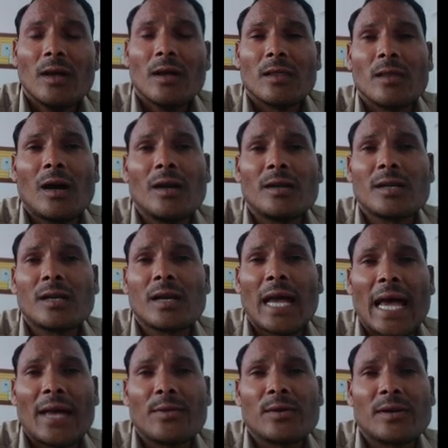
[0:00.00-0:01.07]
The hunter
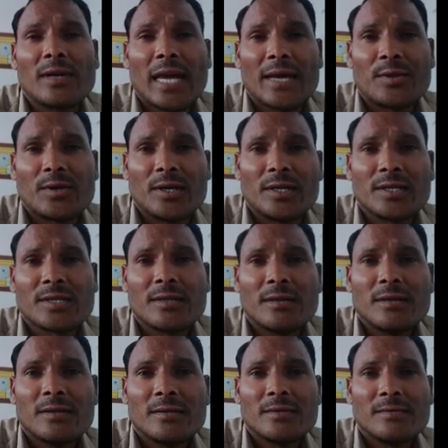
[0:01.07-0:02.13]
and gatherers,
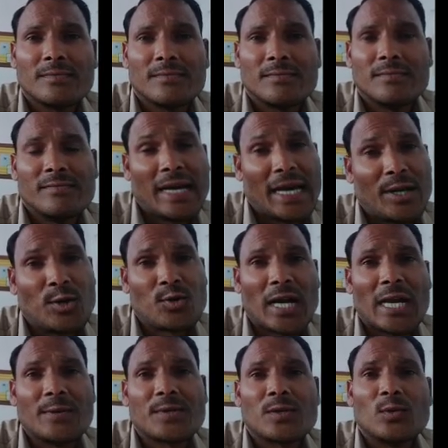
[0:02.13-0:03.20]
many
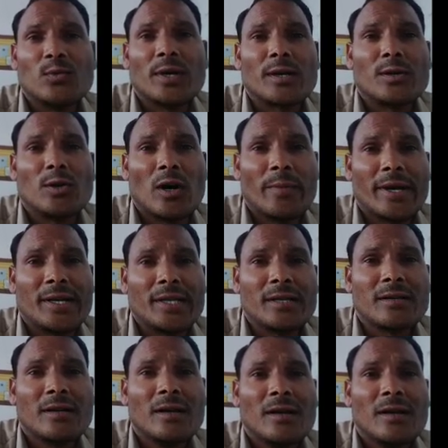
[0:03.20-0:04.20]
tribes were nomadic